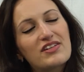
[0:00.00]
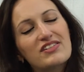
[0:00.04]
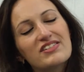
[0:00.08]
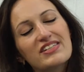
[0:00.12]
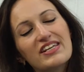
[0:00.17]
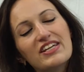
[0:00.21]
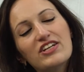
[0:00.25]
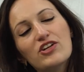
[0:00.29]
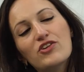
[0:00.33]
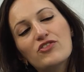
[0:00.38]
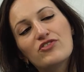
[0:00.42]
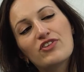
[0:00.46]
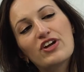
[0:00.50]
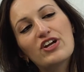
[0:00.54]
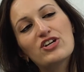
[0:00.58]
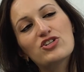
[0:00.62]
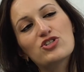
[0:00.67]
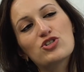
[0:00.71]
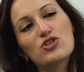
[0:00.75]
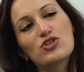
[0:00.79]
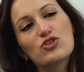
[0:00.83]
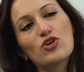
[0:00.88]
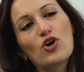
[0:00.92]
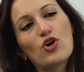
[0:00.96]
Does
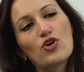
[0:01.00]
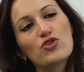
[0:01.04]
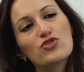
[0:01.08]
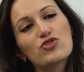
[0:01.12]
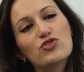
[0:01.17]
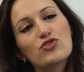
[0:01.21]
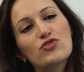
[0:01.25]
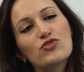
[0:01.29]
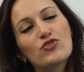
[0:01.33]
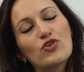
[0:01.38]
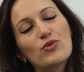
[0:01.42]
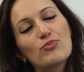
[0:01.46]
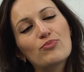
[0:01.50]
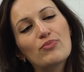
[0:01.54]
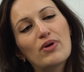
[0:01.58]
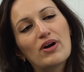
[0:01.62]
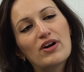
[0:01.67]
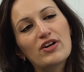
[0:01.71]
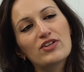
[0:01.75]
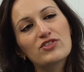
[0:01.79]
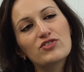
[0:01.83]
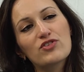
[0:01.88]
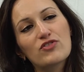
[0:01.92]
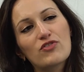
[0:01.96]
innovation also form
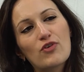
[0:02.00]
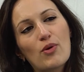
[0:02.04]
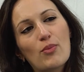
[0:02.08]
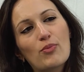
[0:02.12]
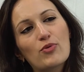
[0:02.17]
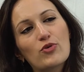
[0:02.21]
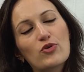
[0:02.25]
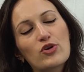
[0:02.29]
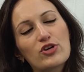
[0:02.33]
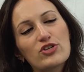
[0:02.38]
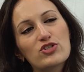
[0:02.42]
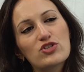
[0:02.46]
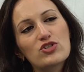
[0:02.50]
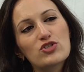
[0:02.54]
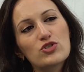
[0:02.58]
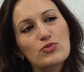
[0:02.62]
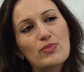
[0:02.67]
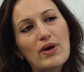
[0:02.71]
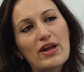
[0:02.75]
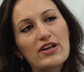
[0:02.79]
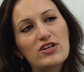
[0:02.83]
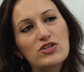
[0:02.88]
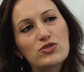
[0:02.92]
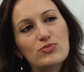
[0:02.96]
part of operations
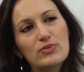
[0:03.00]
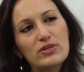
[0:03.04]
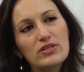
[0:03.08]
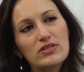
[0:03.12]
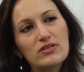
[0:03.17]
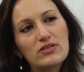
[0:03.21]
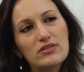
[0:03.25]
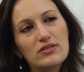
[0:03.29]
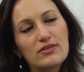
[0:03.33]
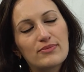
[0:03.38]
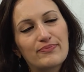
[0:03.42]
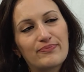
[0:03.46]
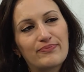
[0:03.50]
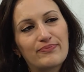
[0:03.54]
management?